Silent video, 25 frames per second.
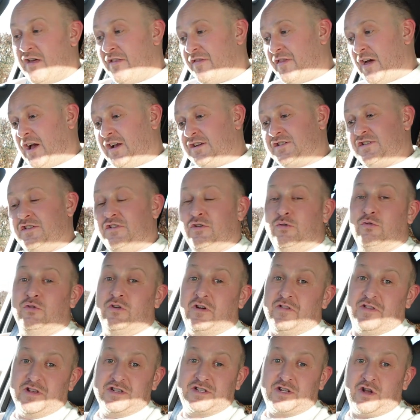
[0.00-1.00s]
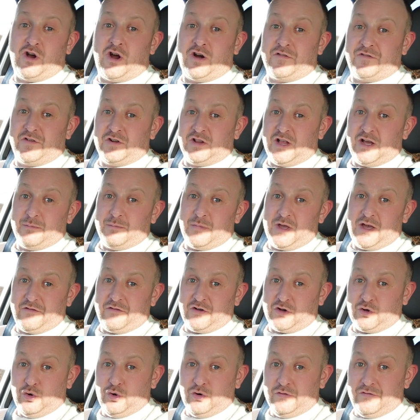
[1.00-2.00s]
Thanks to the owner of this car for letting me have
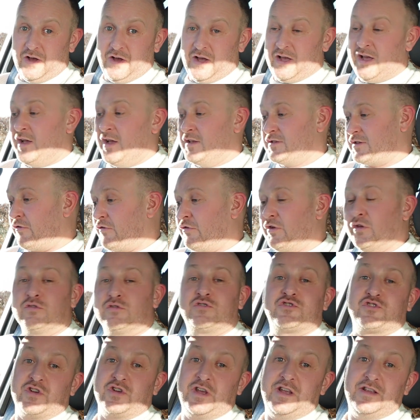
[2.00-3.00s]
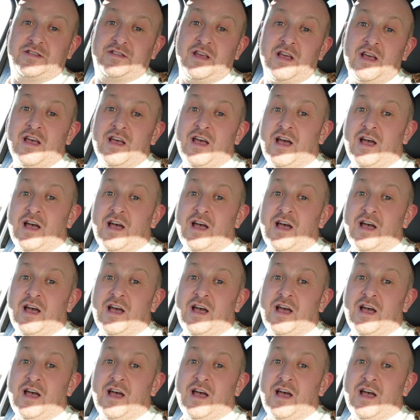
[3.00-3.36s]
a go of it. It's a real treat.